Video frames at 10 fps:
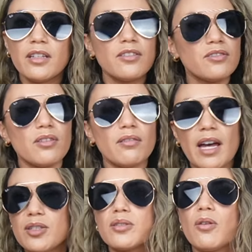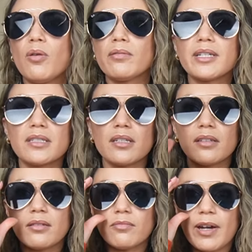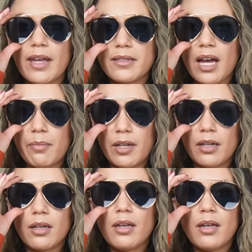So that's the whole reason why that's happening.